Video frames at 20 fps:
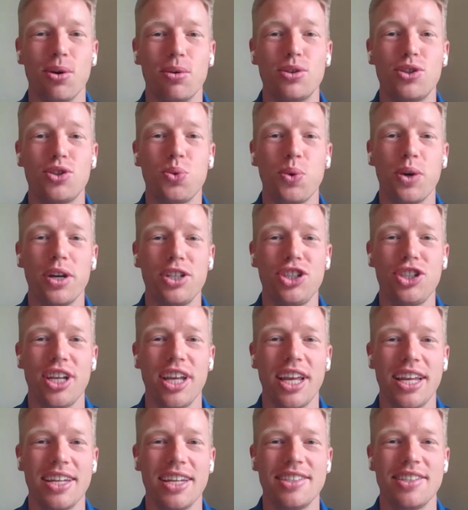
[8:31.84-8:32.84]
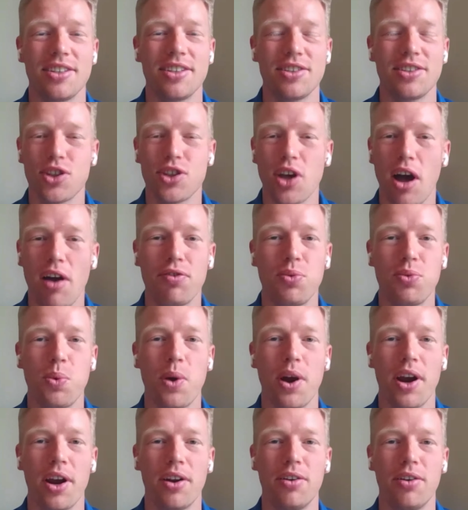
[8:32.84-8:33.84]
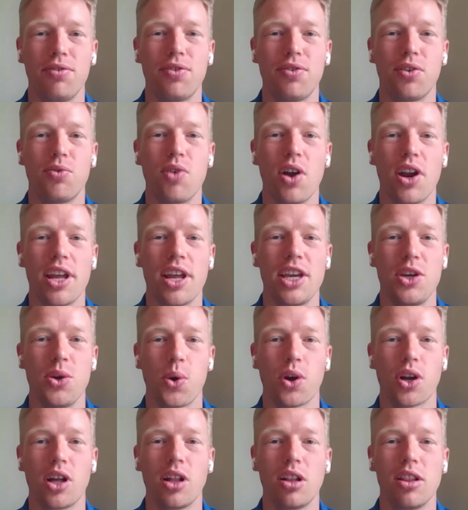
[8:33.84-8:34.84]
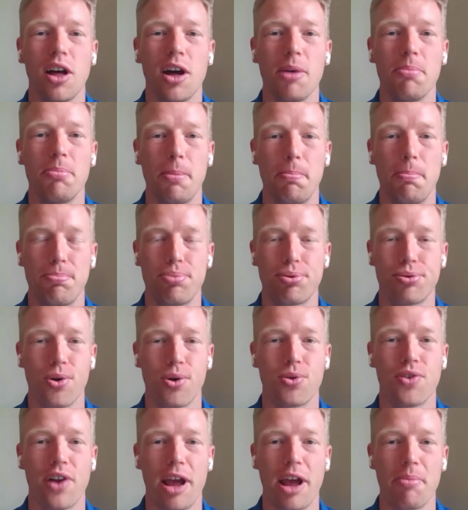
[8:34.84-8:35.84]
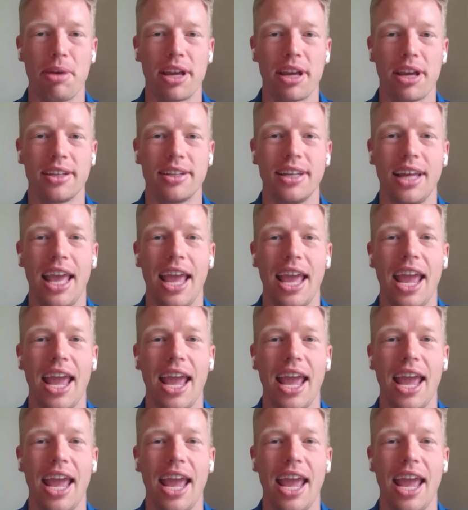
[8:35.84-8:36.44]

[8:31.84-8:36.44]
So Swish is software for running your club programming.